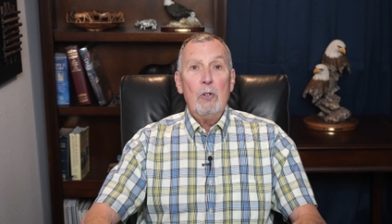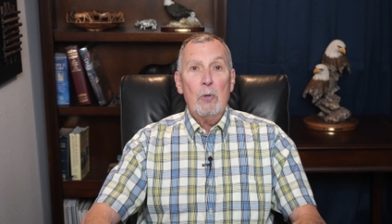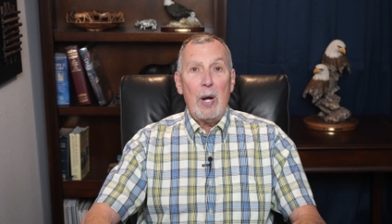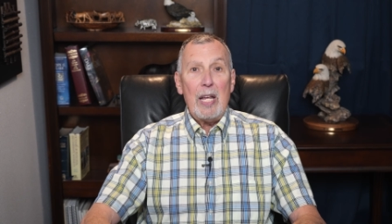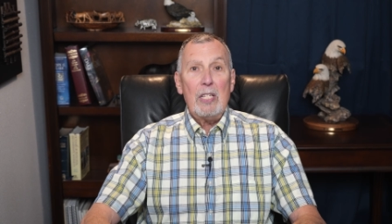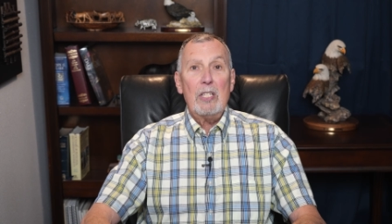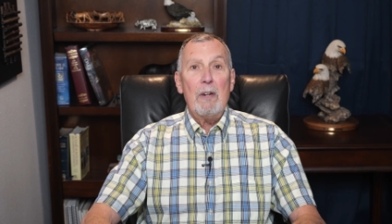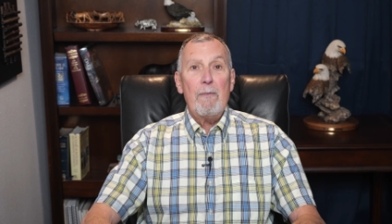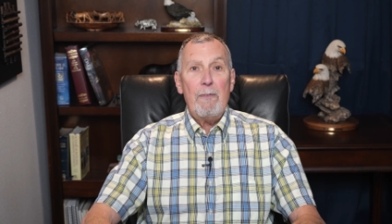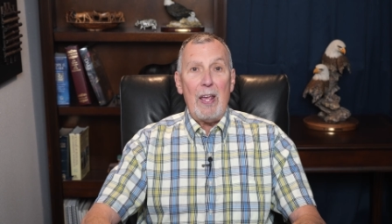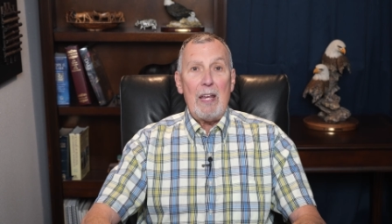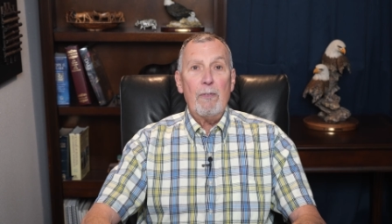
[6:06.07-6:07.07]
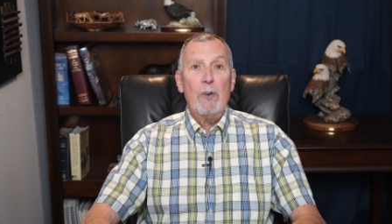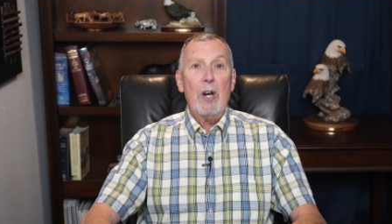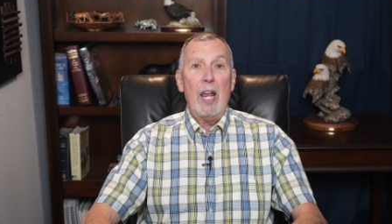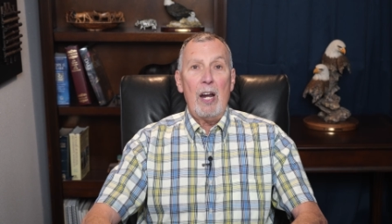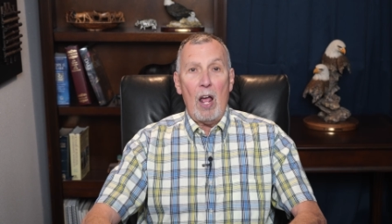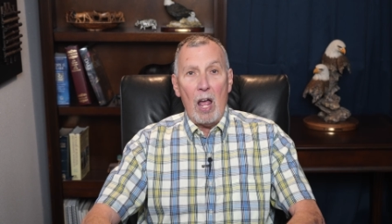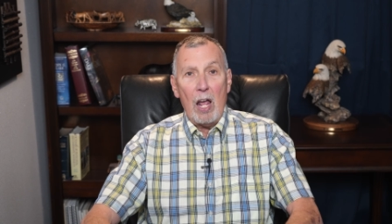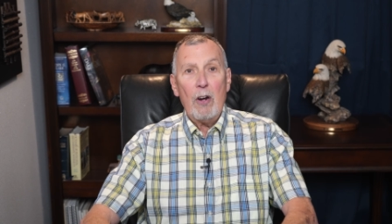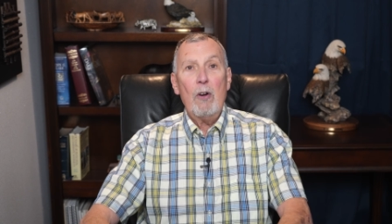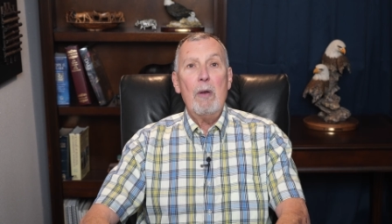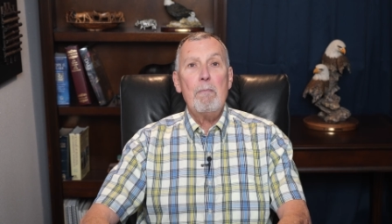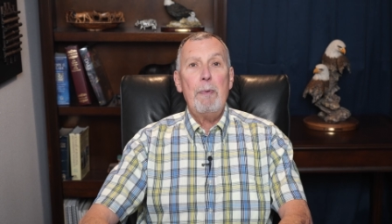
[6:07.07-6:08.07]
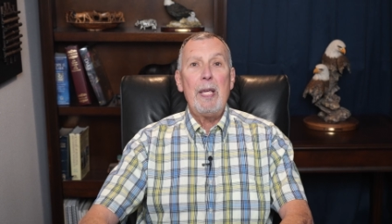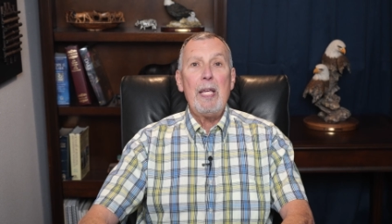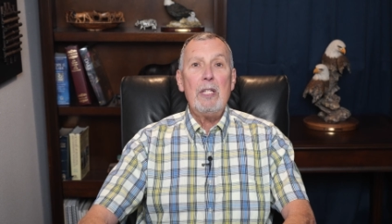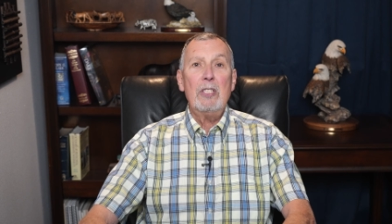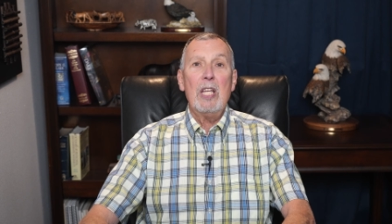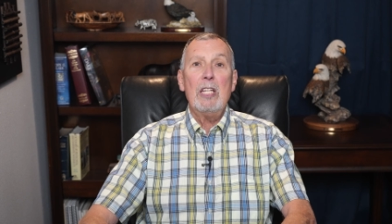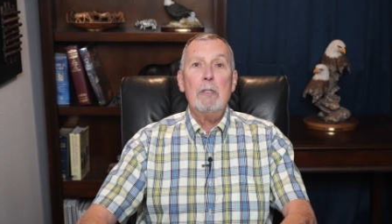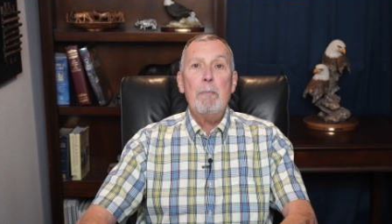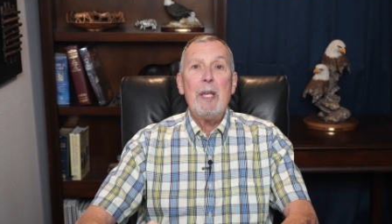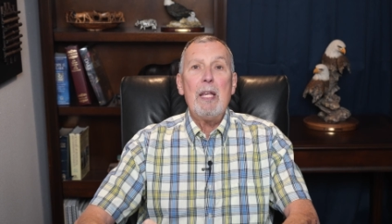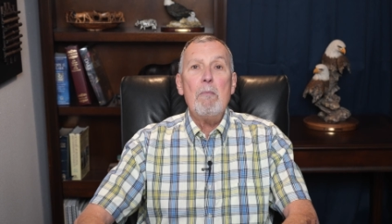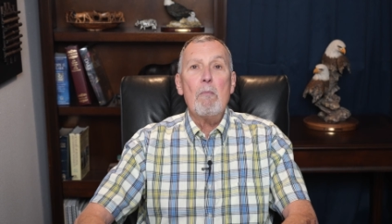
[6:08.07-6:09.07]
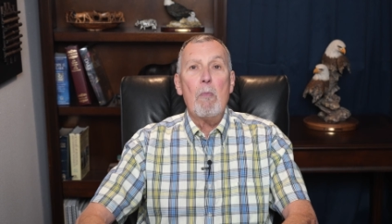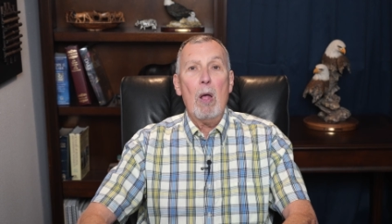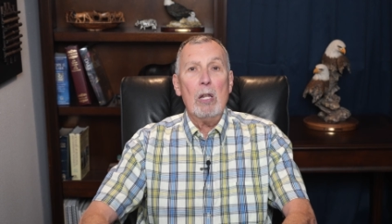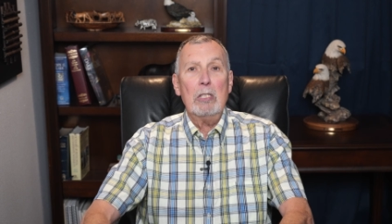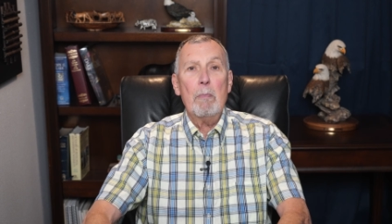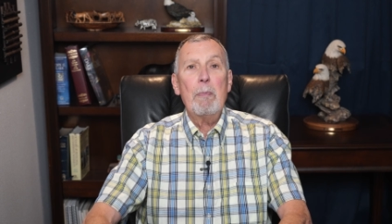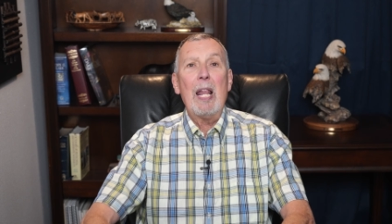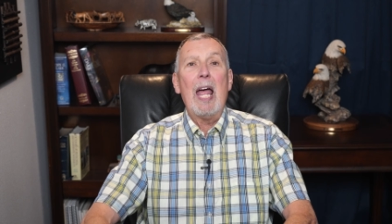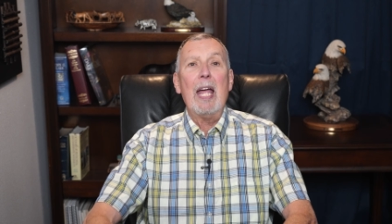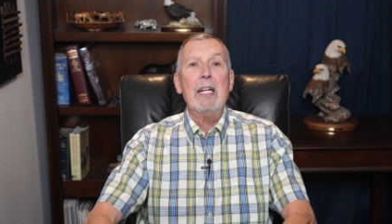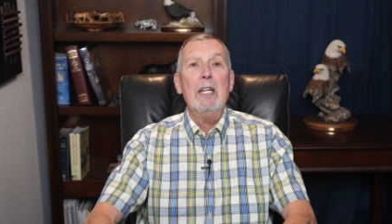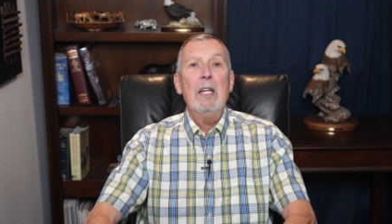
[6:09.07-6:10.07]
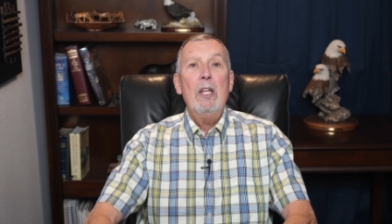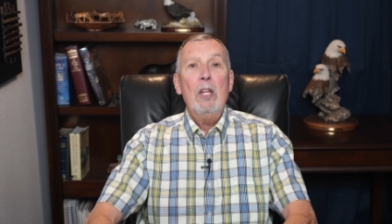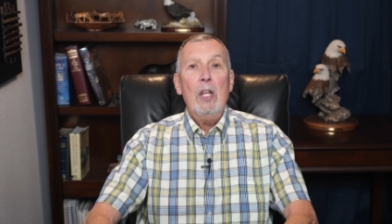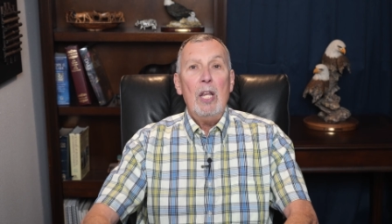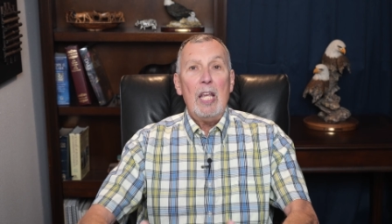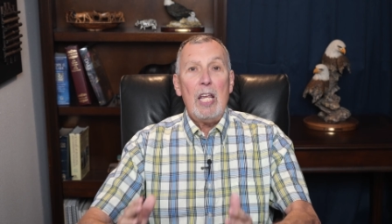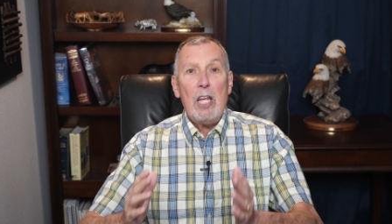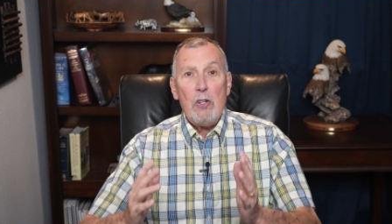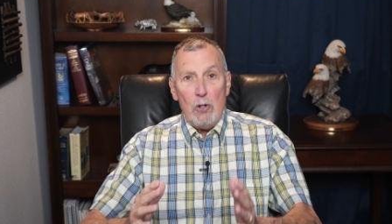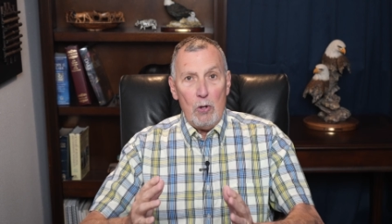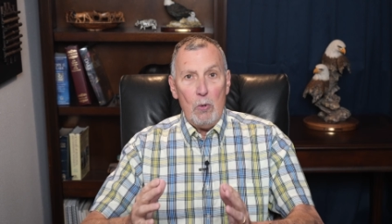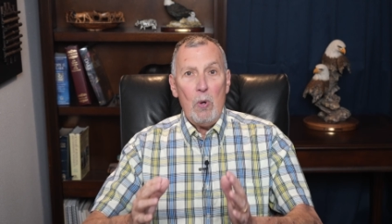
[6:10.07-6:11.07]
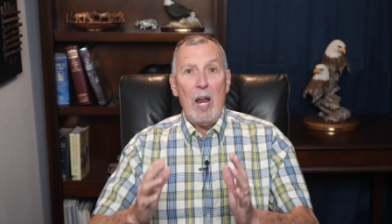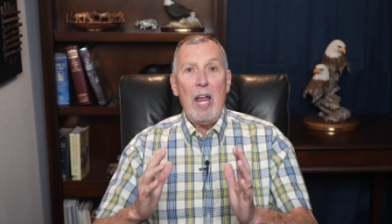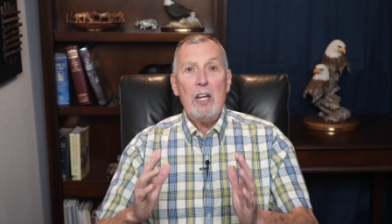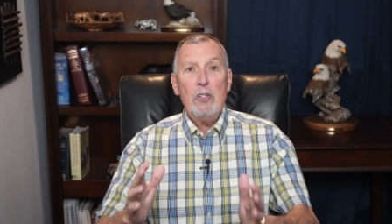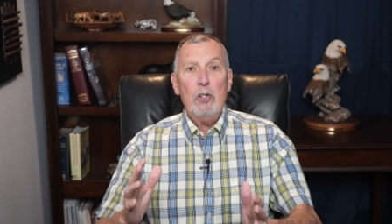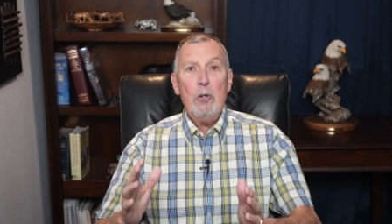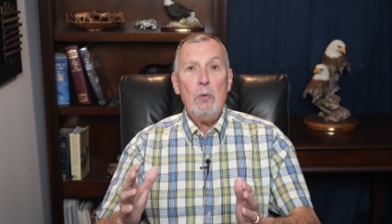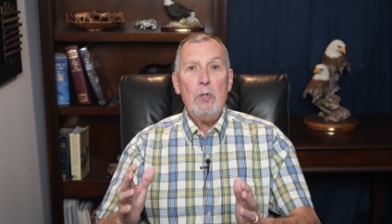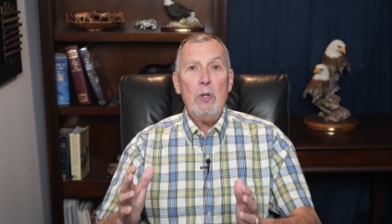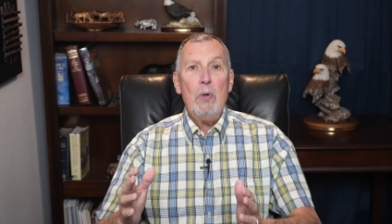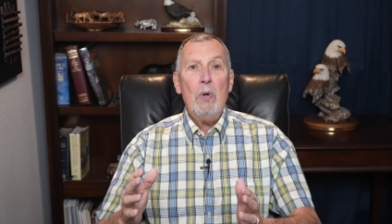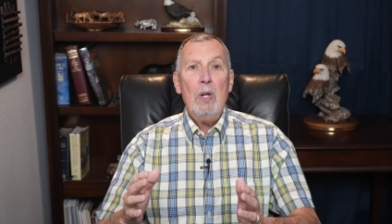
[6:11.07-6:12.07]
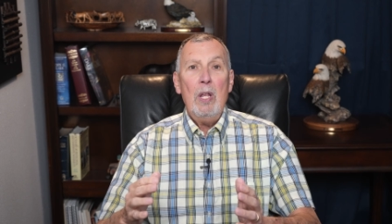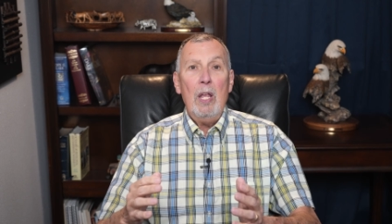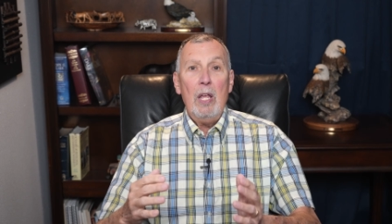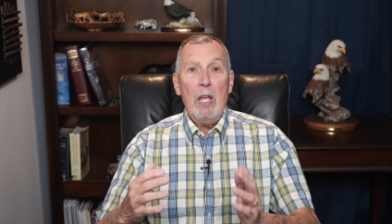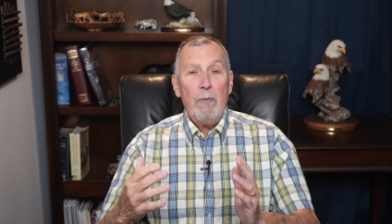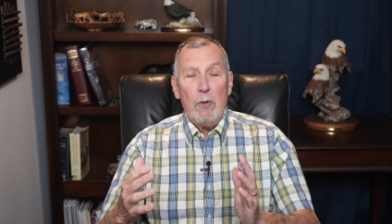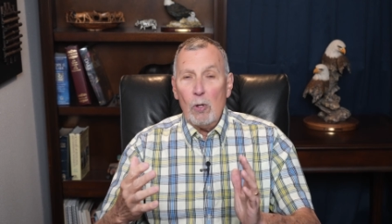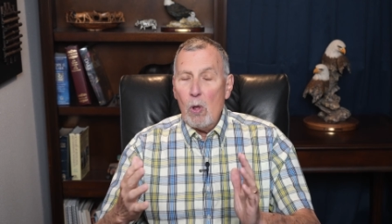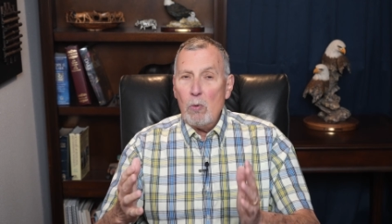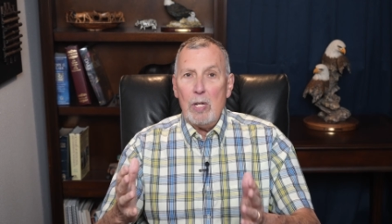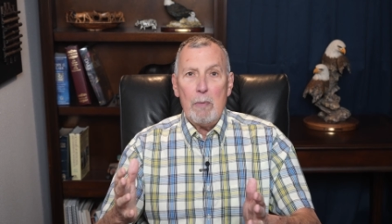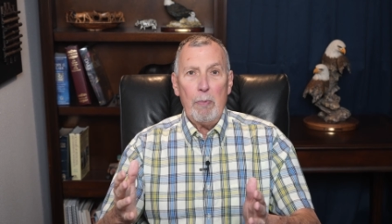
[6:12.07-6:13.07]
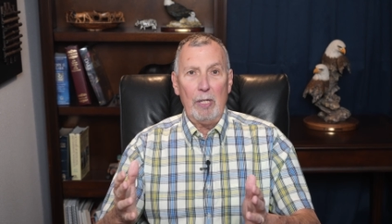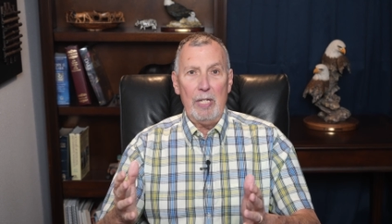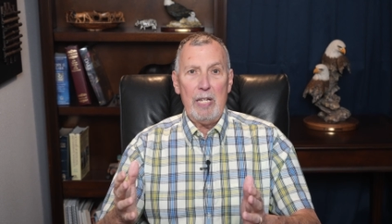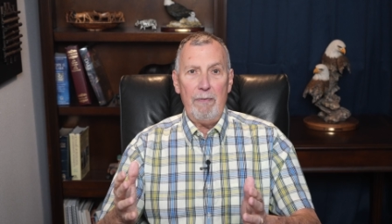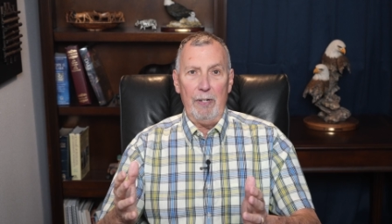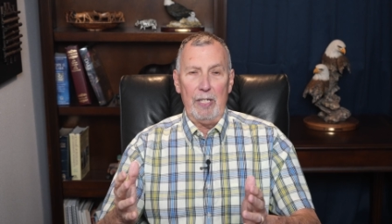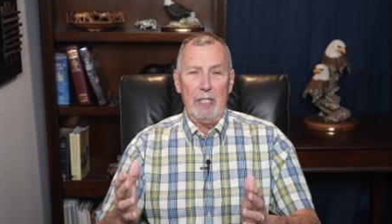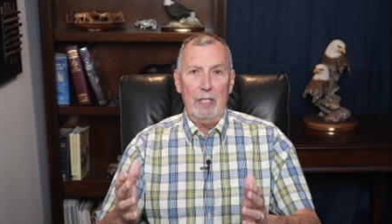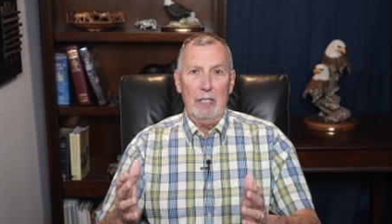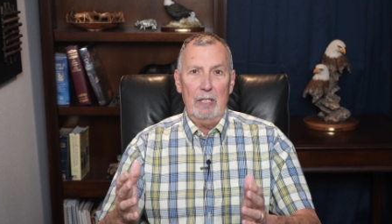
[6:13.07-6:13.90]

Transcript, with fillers: Grace and favor and honor and peace is being multiplied in you and to you if you'll only believe it.